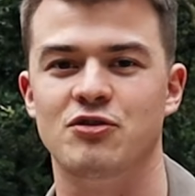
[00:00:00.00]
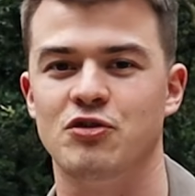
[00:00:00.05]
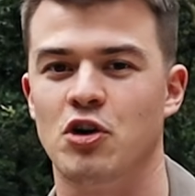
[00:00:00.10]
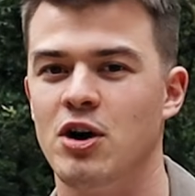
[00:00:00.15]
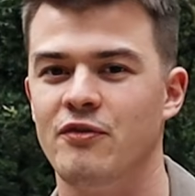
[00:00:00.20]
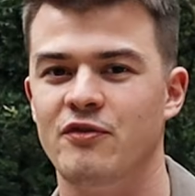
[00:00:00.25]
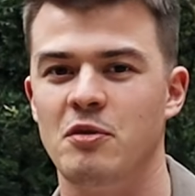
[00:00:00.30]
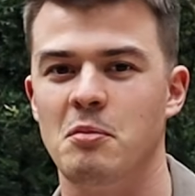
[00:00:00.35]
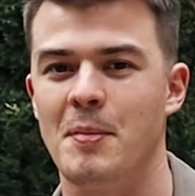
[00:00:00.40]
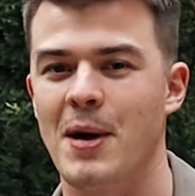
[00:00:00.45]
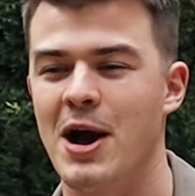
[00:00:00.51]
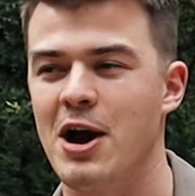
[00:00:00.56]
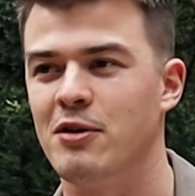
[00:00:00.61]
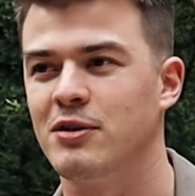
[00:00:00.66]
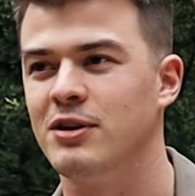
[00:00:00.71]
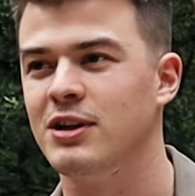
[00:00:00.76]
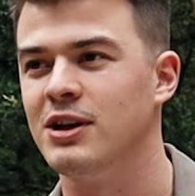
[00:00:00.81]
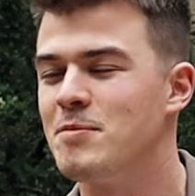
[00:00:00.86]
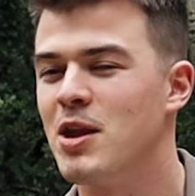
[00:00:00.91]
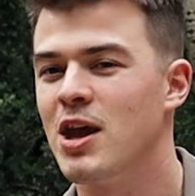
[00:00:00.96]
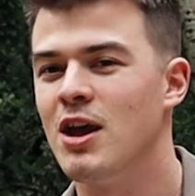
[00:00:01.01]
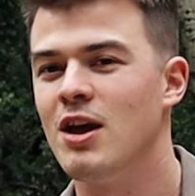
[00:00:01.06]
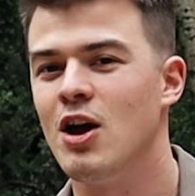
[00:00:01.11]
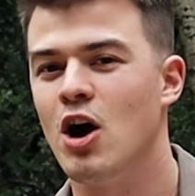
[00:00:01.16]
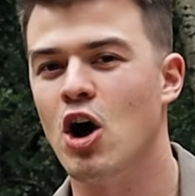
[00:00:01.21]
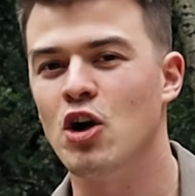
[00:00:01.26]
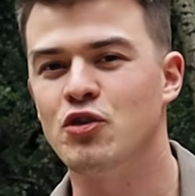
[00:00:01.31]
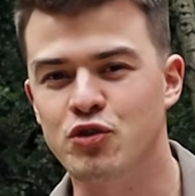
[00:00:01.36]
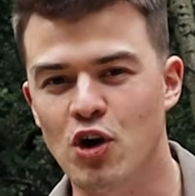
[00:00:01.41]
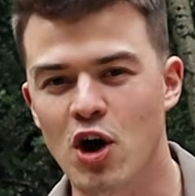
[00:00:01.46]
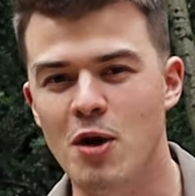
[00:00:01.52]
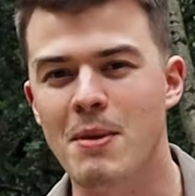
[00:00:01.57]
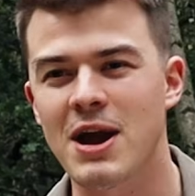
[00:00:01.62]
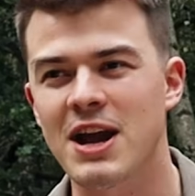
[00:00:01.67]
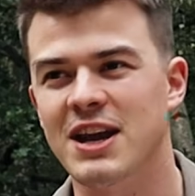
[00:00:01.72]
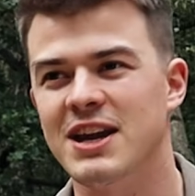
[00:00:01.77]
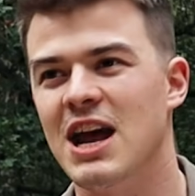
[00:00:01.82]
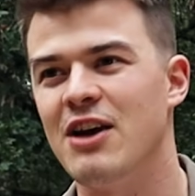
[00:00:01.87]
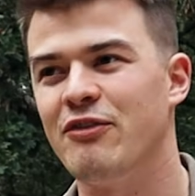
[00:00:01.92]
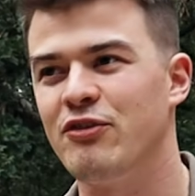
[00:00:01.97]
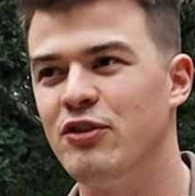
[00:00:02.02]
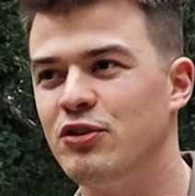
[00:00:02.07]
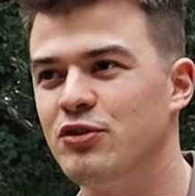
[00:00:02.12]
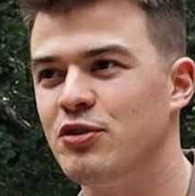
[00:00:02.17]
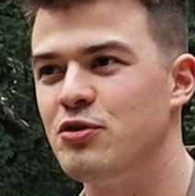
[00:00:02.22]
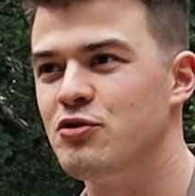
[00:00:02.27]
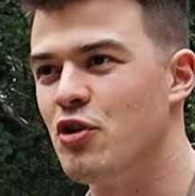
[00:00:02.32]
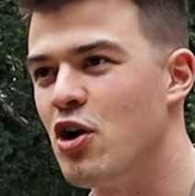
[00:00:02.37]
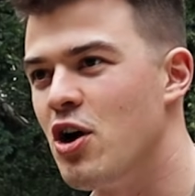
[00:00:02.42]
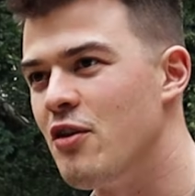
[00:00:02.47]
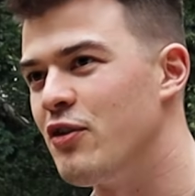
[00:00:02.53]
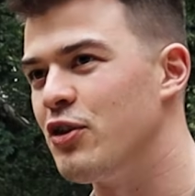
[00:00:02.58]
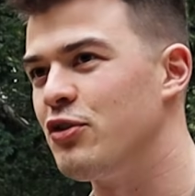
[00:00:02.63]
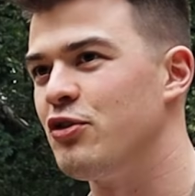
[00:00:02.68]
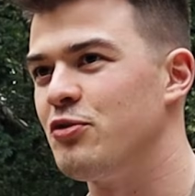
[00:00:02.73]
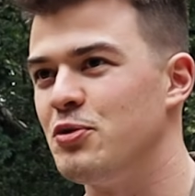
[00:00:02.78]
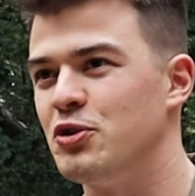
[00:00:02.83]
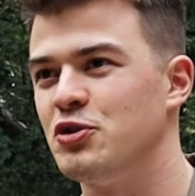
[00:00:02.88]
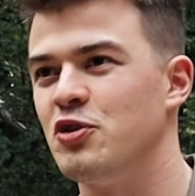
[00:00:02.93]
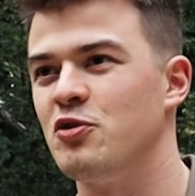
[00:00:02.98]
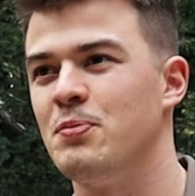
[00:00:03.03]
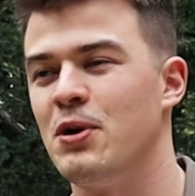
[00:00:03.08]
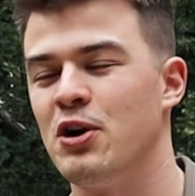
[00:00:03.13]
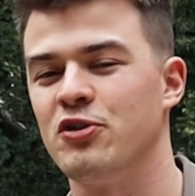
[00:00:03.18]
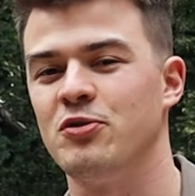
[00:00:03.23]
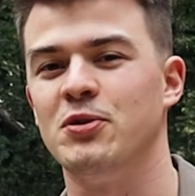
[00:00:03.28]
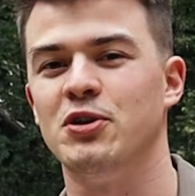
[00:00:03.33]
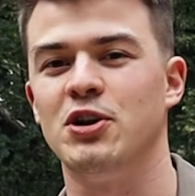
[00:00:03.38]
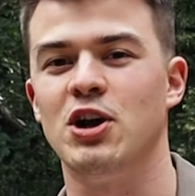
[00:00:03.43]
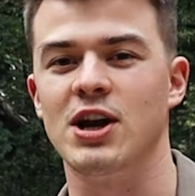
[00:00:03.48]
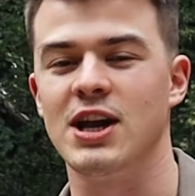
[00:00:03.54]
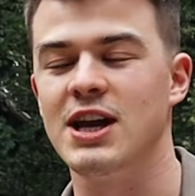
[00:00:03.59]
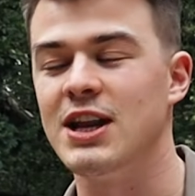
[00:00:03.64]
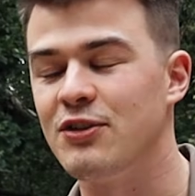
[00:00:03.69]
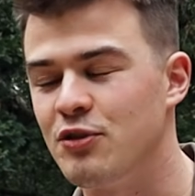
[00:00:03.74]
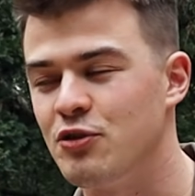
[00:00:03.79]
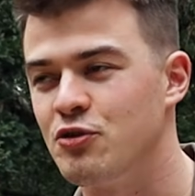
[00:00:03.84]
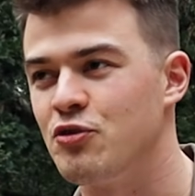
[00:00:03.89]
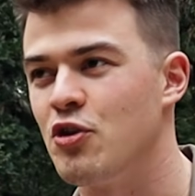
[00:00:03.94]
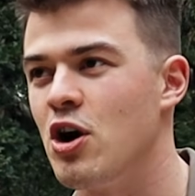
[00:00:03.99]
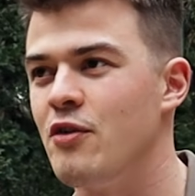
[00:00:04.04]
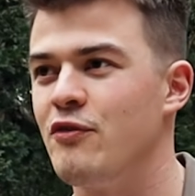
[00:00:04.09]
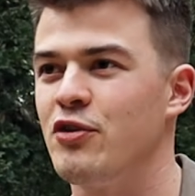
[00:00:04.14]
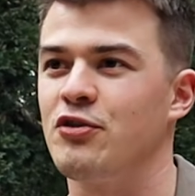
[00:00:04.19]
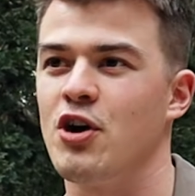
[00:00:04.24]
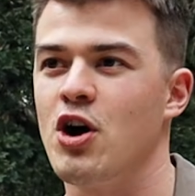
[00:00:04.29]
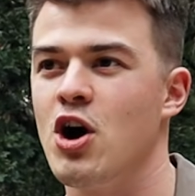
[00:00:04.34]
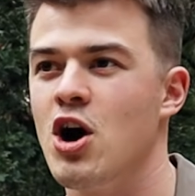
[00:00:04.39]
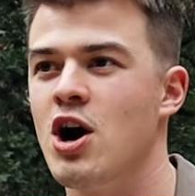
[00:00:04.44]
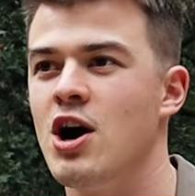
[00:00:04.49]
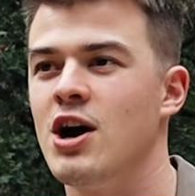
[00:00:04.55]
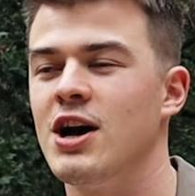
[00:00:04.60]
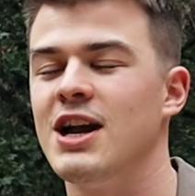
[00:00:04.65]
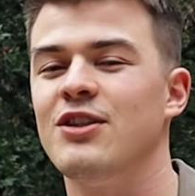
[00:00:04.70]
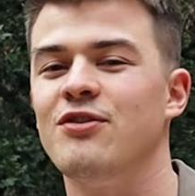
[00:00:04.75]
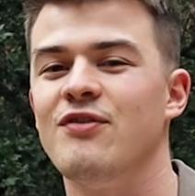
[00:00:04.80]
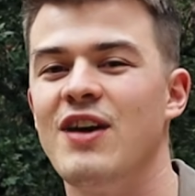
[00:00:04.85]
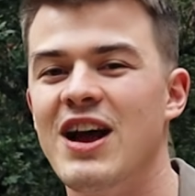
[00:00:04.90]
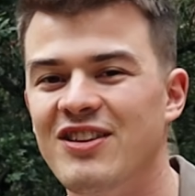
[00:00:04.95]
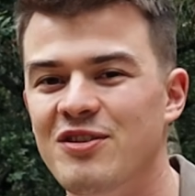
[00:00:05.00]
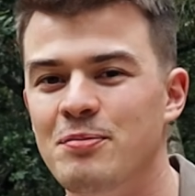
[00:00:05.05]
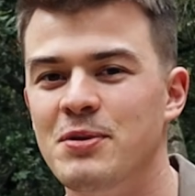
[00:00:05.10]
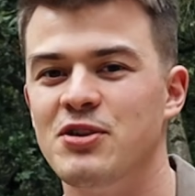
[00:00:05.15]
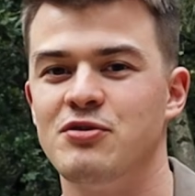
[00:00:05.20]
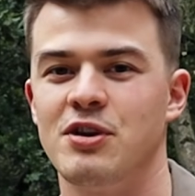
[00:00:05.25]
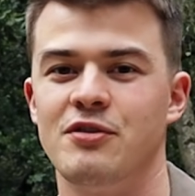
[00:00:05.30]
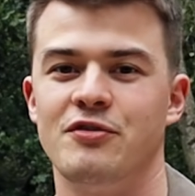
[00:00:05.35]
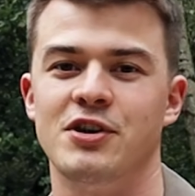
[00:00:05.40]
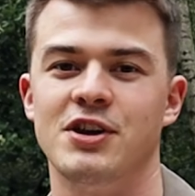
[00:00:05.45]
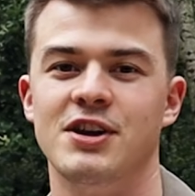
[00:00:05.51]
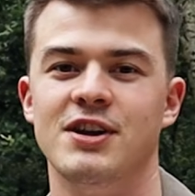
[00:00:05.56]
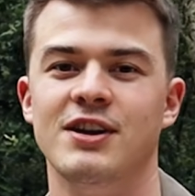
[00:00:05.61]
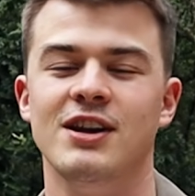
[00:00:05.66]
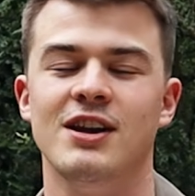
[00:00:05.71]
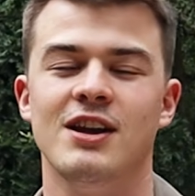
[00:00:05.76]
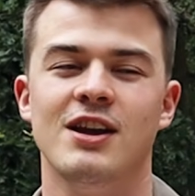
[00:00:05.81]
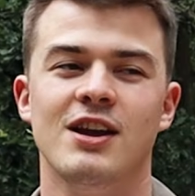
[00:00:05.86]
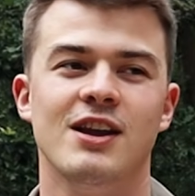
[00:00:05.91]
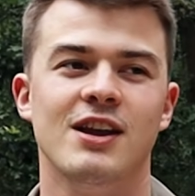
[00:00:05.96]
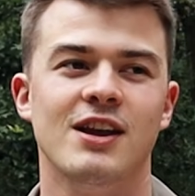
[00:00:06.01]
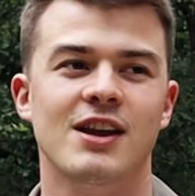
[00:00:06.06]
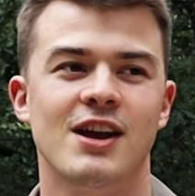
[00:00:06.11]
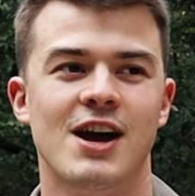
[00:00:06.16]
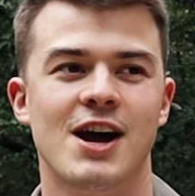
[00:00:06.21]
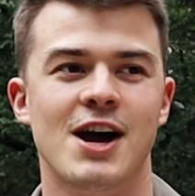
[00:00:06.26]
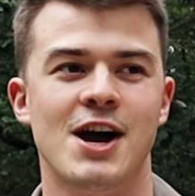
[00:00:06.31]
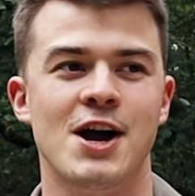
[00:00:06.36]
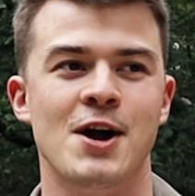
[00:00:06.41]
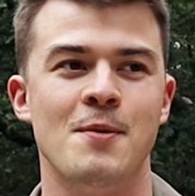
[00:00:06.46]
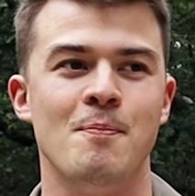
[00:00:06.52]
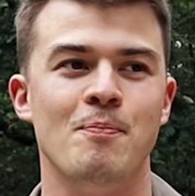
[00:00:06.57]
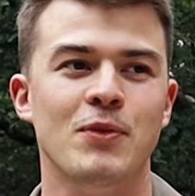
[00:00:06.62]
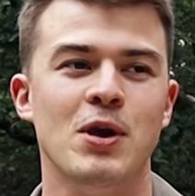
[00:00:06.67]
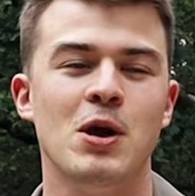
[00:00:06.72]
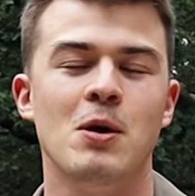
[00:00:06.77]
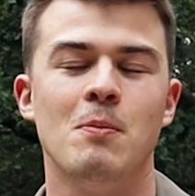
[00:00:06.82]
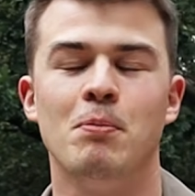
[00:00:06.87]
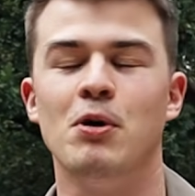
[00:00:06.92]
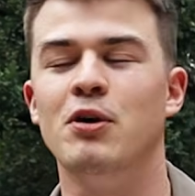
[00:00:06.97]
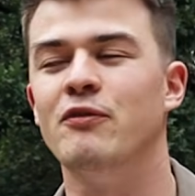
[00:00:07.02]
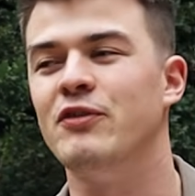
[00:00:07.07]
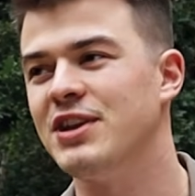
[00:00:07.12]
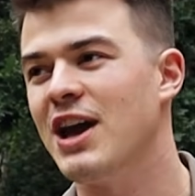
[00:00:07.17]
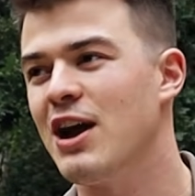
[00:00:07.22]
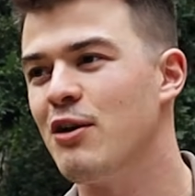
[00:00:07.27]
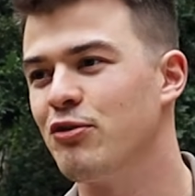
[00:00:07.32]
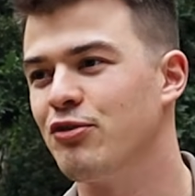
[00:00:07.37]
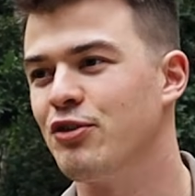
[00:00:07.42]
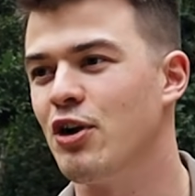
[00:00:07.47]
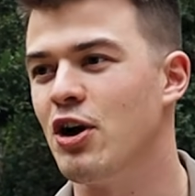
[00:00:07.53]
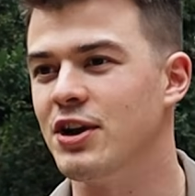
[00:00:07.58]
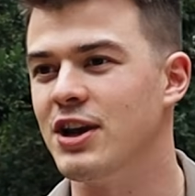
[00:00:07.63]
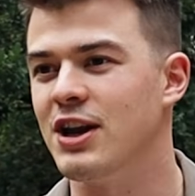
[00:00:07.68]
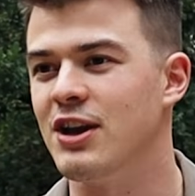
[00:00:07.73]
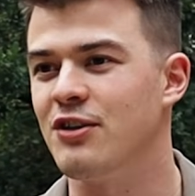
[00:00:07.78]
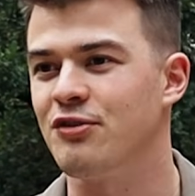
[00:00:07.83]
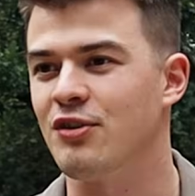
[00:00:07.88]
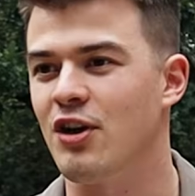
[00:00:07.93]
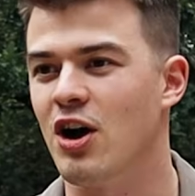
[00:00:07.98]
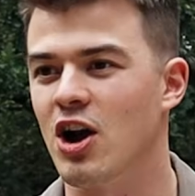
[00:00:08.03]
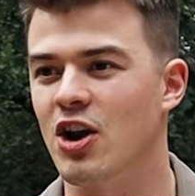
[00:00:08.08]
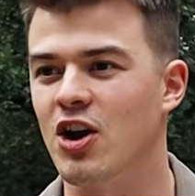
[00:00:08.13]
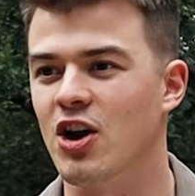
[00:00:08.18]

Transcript: drive them about. I try and make an effort to drive this as much as possible. It's a driver's car, it's there to be driven. But the downside is I